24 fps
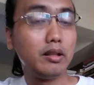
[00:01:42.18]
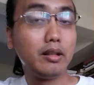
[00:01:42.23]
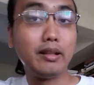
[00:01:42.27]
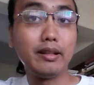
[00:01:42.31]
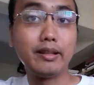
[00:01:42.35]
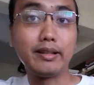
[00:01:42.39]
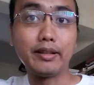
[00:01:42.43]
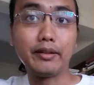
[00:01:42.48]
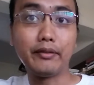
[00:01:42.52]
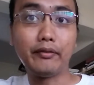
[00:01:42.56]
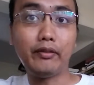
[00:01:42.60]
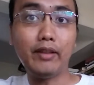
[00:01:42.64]

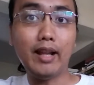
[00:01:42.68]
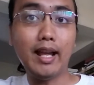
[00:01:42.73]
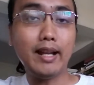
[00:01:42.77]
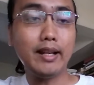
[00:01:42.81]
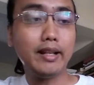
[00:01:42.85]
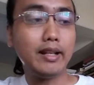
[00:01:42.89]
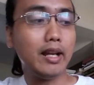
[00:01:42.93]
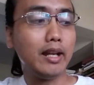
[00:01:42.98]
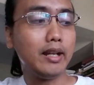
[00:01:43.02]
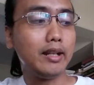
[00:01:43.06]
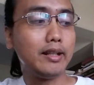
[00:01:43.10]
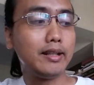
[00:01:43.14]
It's a
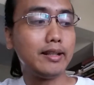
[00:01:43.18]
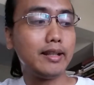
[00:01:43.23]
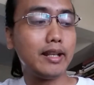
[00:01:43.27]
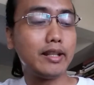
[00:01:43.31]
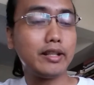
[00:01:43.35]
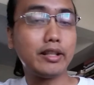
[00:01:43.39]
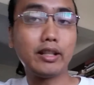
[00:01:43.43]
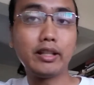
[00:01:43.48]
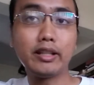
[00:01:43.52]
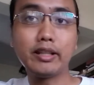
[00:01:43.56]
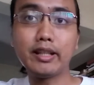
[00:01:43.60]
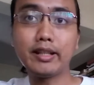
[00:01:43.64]
flat 9. It's
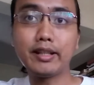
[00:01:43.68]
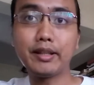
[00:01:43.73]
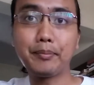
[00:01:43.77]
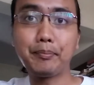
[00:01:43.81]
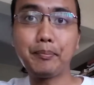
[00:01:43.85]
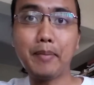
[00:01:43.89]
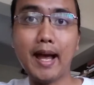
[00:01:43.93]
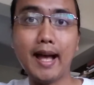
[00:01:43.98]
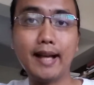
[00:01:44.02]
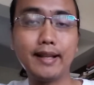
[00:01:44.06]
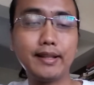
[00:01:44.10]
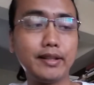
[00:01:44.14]
actually just a
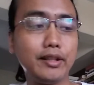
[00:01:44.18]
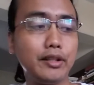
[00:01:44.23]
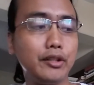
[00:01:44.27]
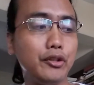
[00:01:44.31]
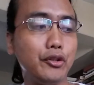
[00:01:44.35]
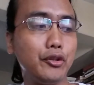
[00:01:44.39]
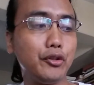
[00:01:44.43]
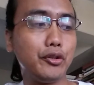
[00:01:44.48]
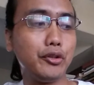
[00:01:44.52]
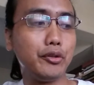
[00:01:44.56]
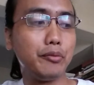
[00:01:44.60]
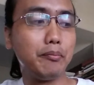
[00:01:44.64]
passing
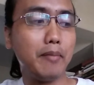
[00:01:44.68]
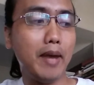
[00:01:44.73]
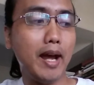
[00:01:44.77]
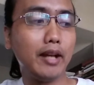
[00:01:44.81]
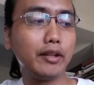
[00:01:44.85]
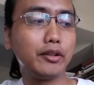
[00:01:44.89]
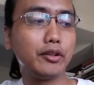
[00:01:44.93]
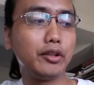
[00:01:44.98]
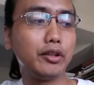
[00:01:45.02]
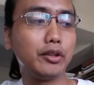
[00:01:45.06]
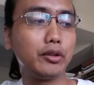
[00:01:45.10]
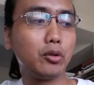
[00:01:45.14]
note
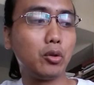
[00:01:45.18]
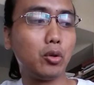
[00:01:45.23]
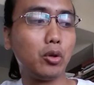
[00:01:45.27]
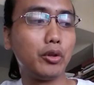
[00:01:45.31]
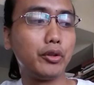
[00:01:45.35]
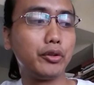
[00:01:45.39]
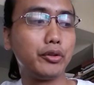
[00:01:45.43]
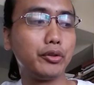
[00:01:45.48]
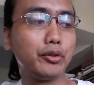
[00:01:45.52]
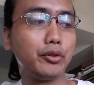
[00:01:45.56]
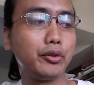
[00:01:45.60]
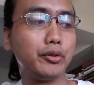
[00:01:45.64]
back to the
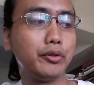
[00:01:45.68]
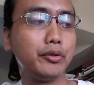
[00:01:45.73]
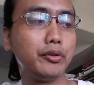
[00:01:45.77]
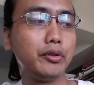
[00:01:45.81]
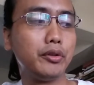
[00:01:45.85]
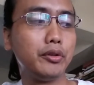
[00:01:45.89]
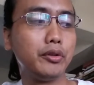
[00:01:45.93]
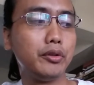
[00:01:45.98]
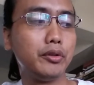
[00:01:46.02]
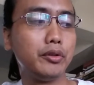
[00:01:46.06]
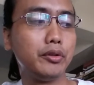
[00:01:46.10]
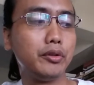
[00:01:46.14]
chord tone,